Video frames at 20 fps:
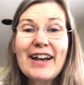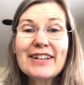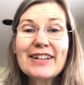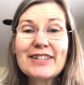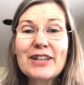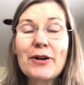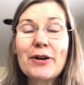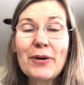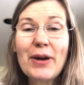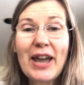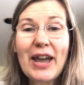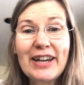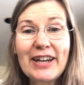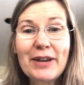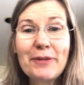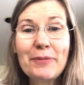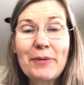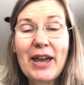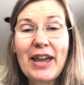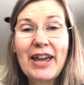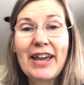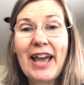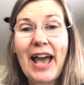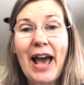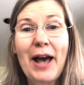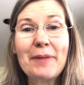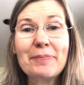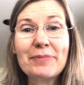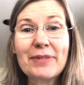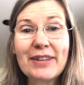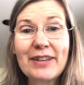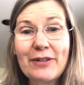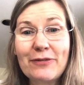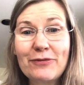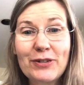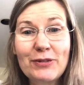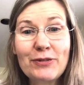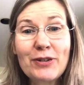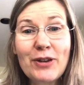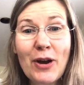So anyway, um,
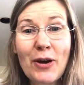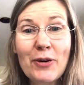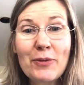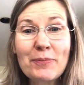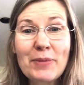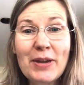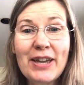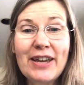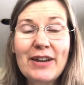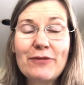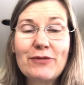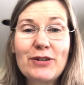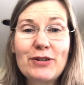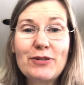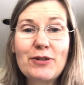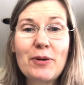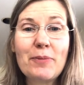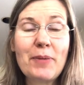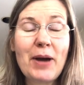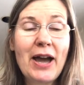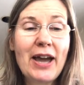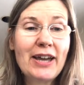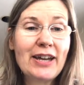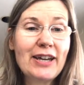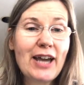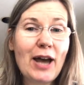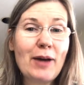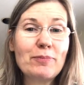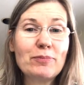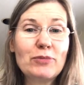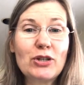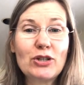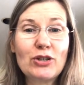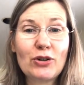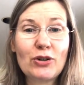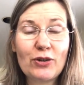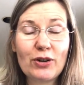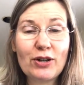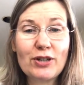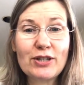if you know me, if you know my um,
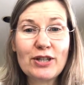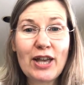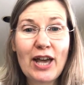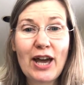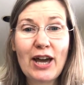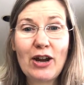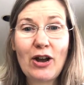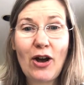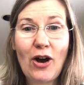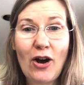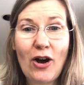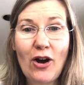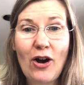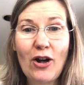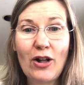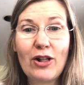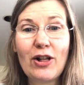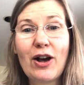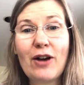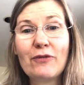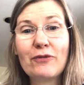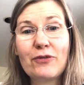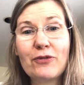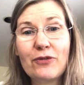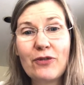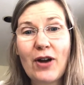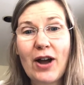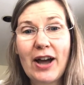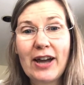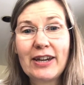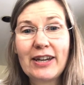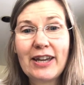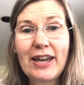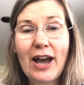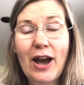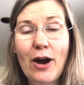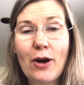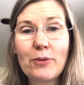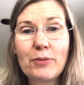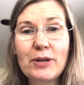tutorials at all, on Friday
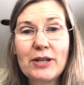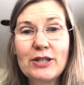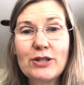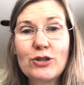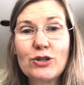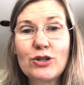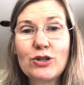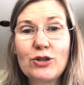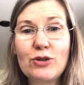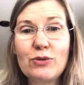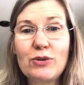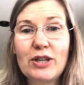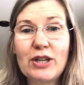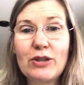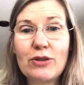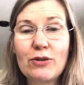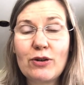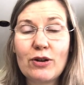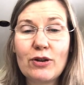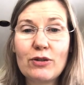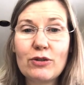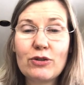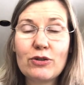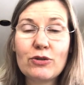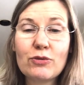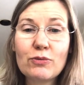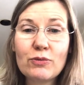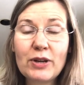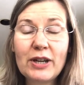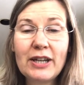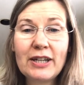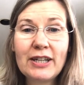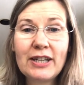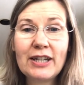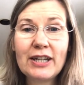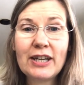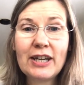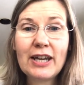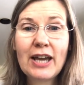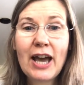I always do either a
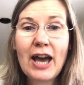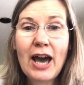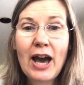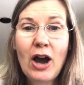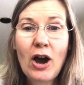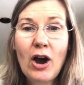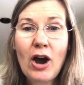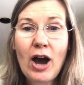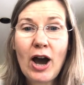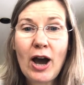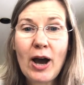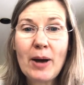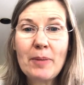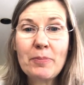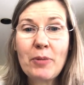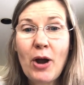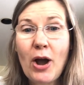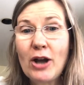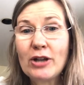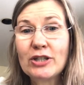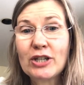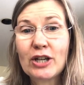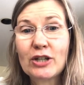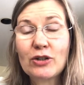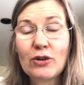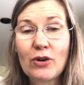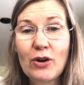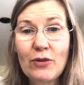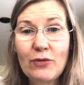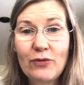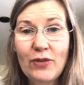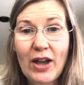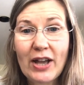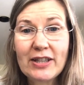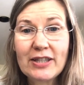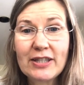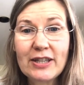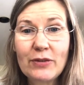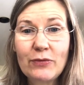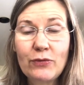3D um, project or a fancy